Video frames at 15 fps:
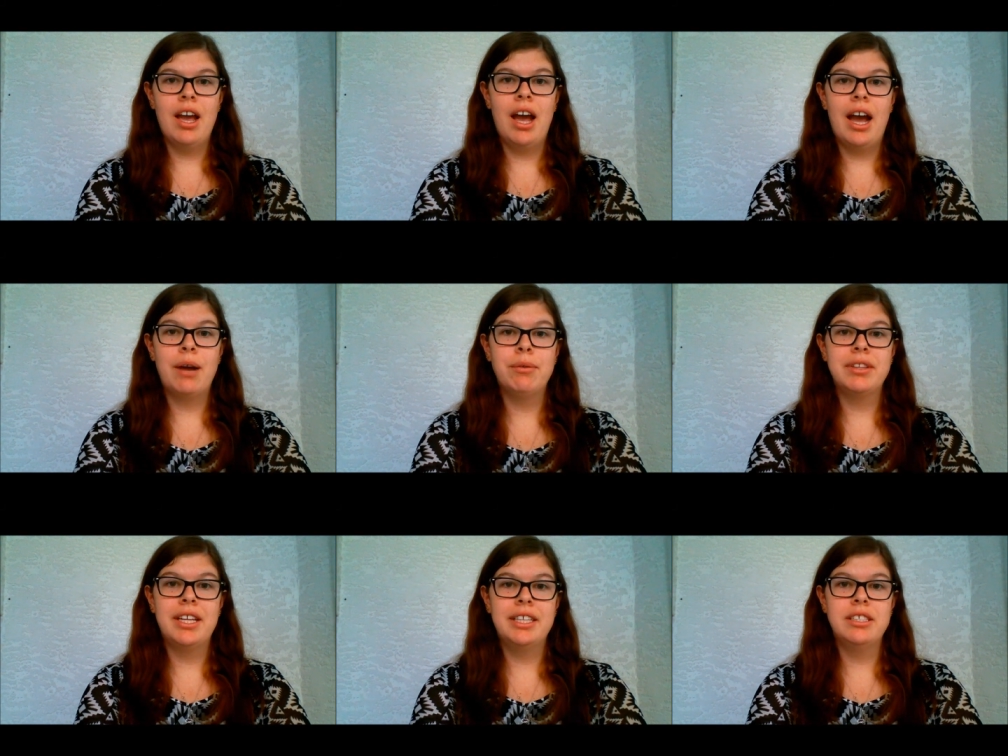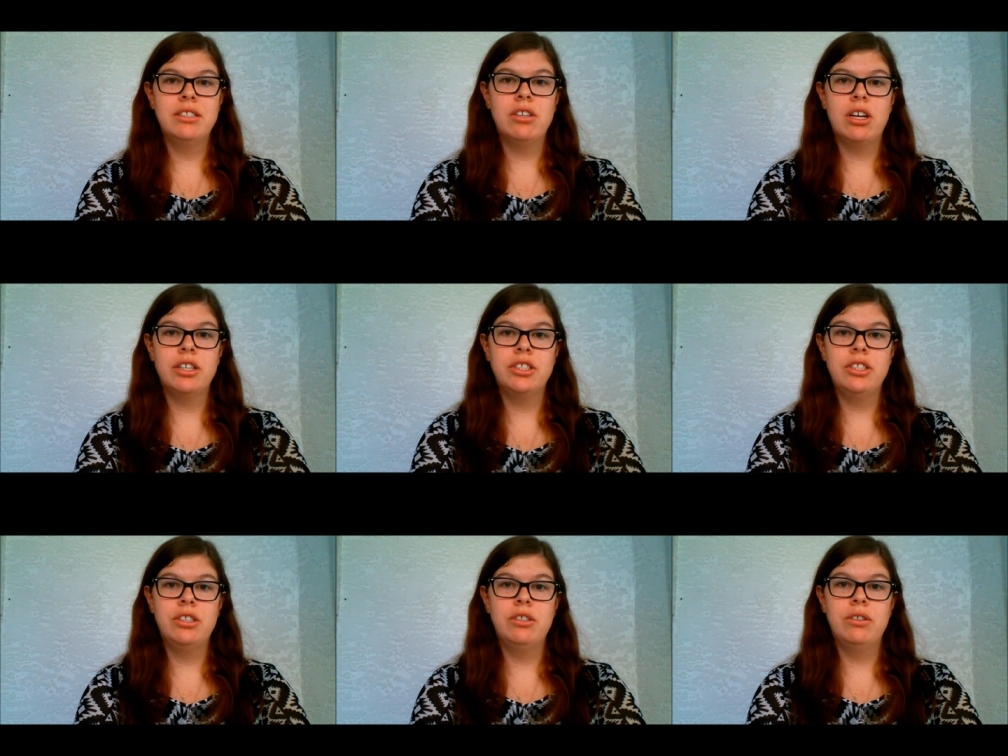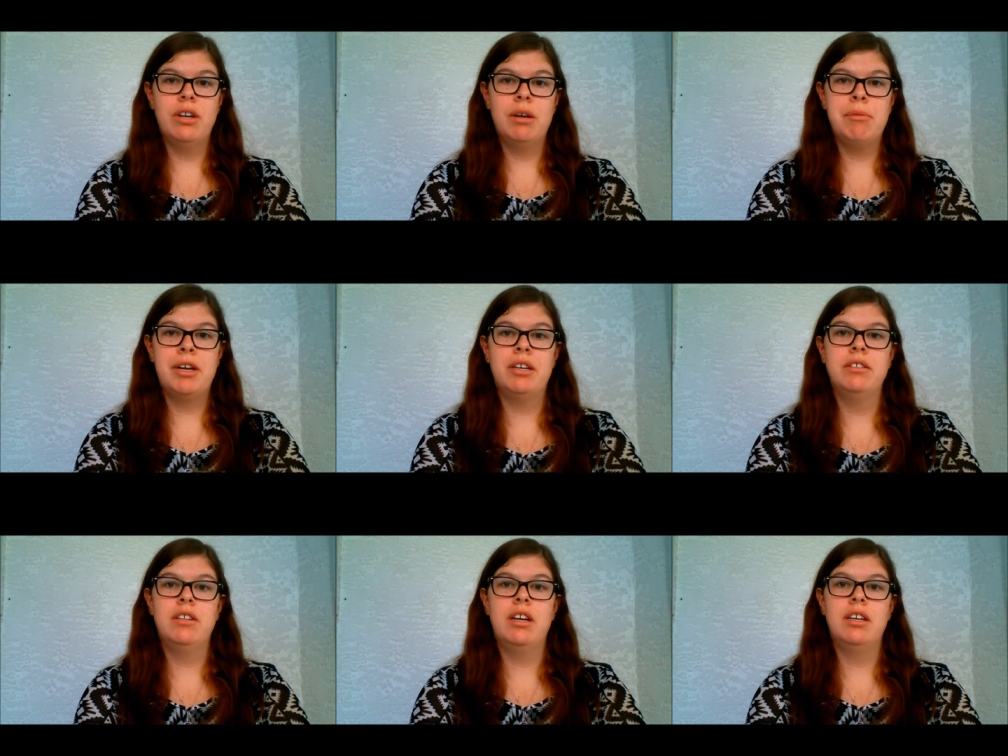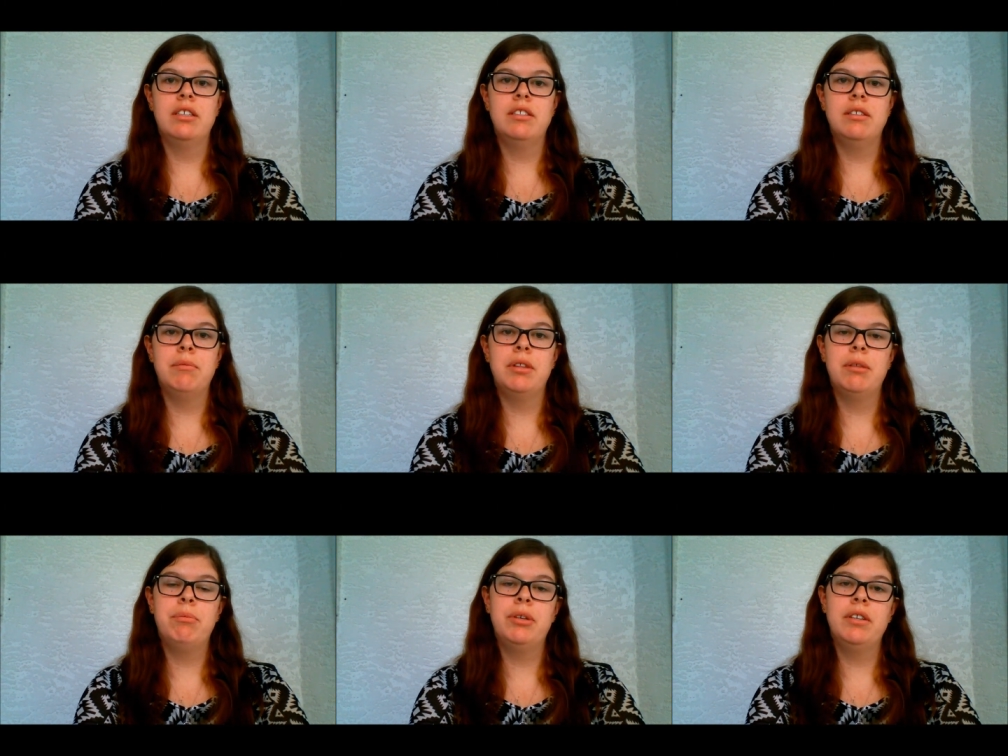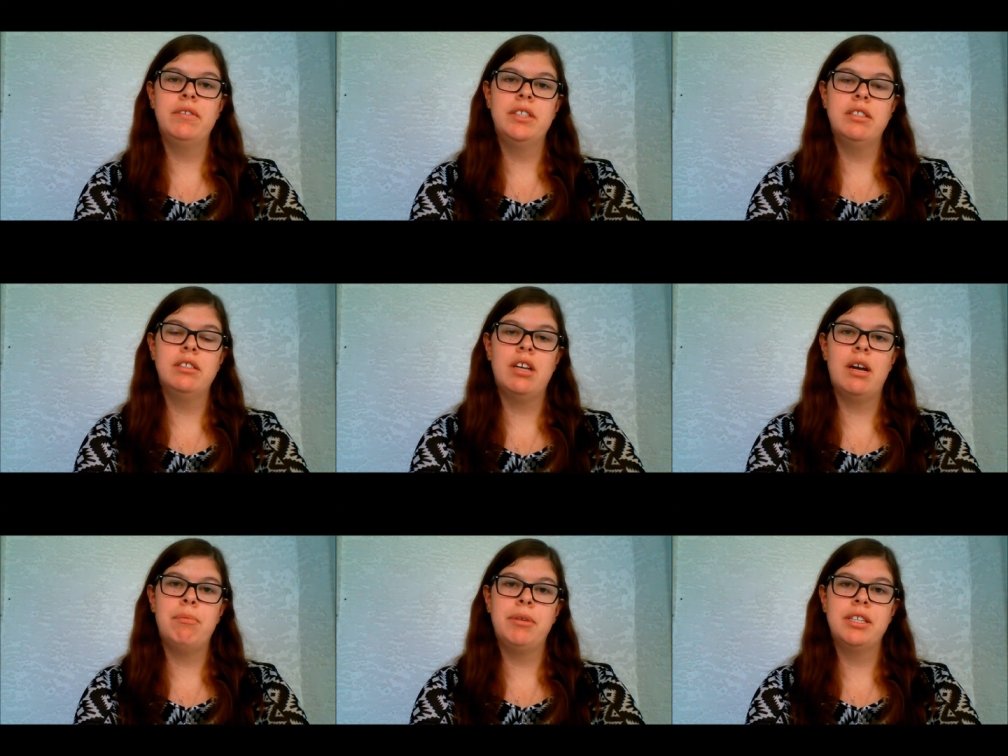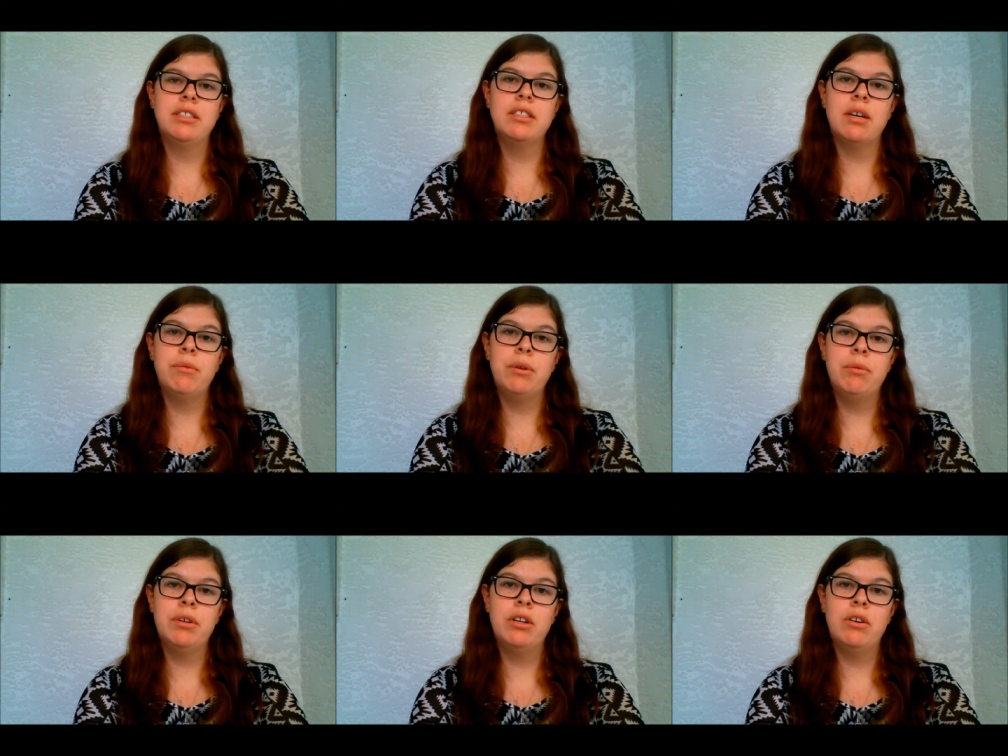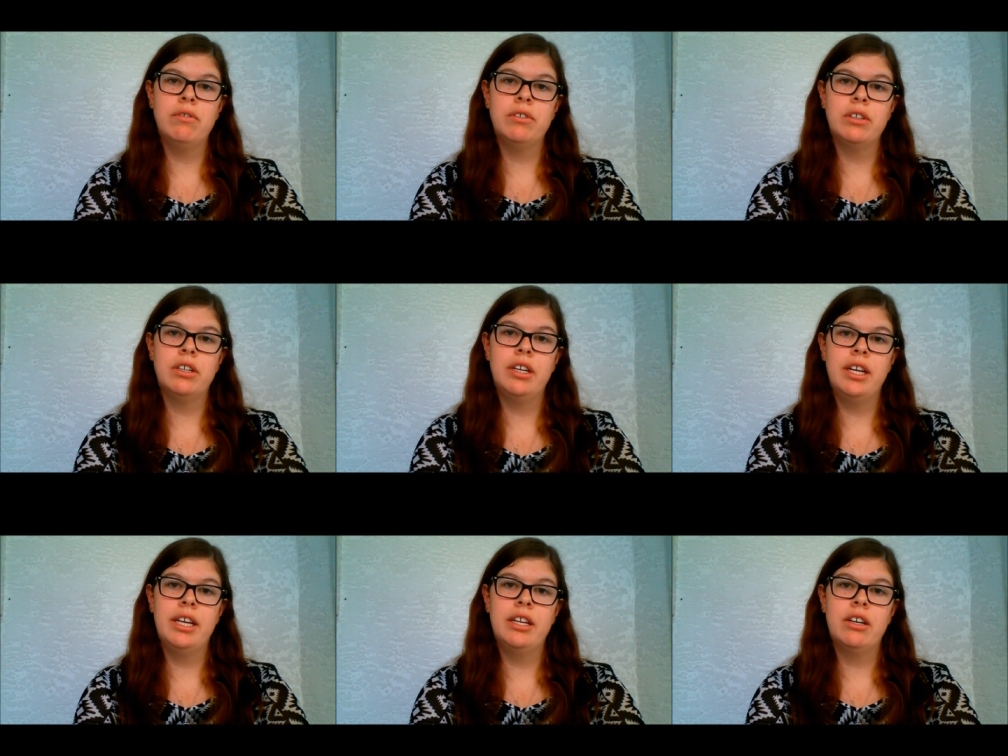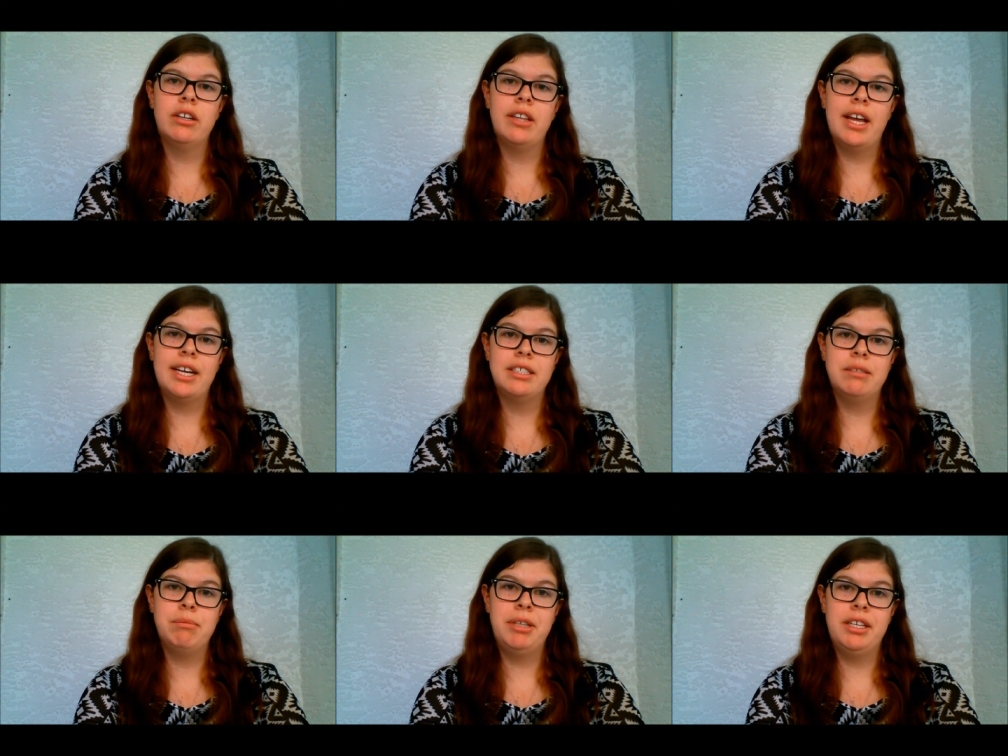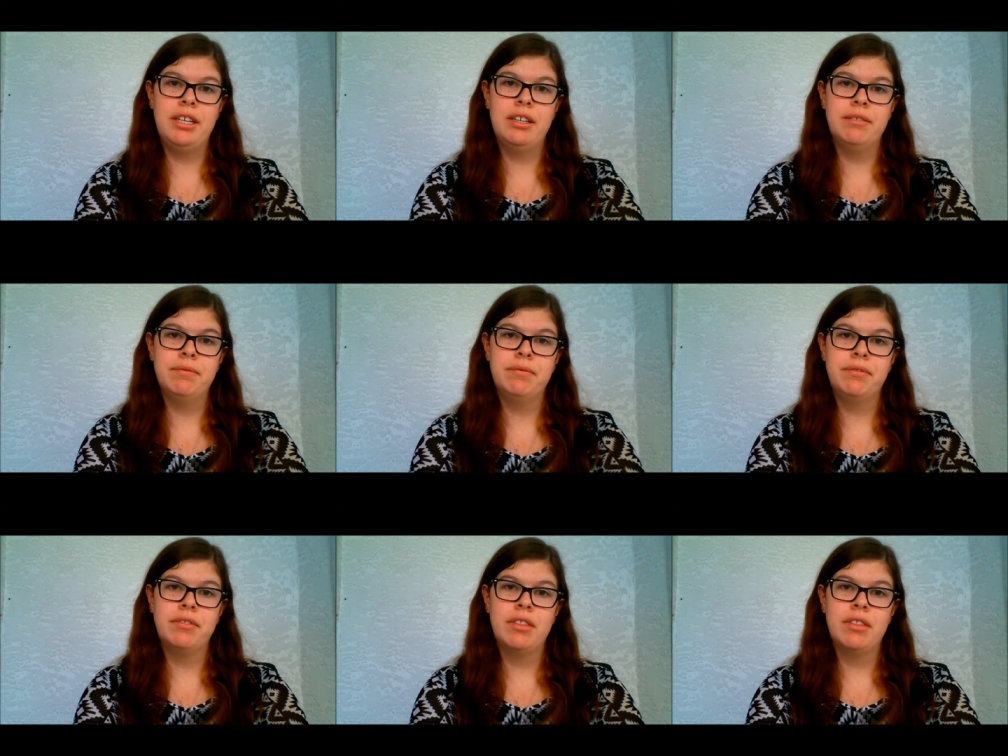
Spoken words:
I would like to talk to you about some of the previous topics that we went over in our last meeting.